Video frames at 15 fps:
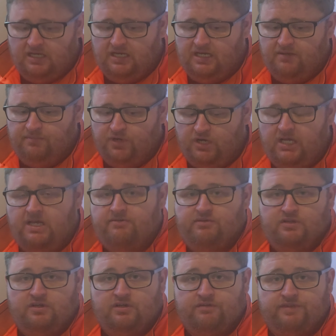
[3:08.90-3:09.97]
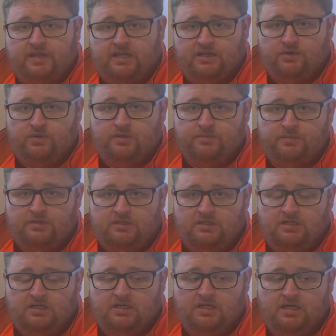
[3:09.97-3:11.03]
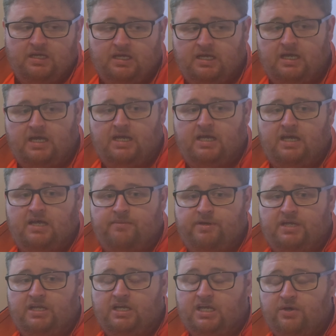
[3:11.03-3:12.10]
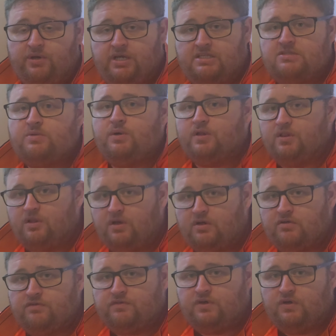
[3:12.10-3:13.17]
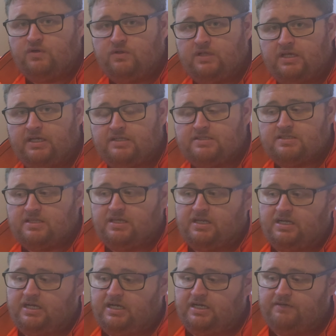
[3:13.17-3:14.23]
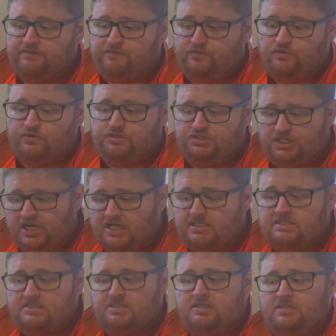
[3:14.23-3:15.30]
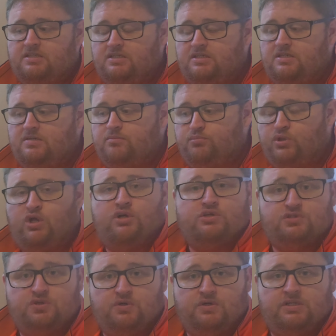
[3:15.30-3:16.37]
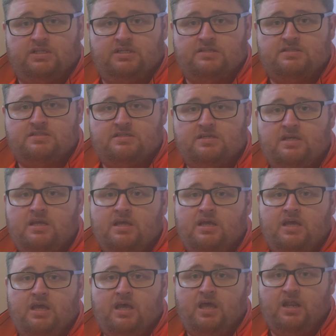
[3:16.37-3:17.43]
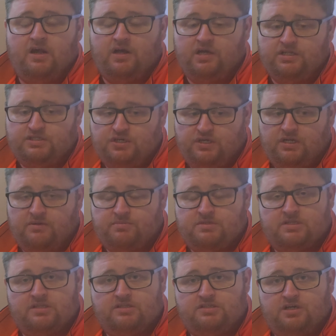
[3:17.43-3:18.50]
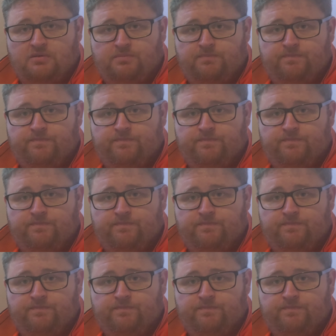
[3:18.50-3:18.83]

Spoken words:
I have a lot of that equipment, and I go out to a lot of call outs that are for just block toilets, and I turn up to the job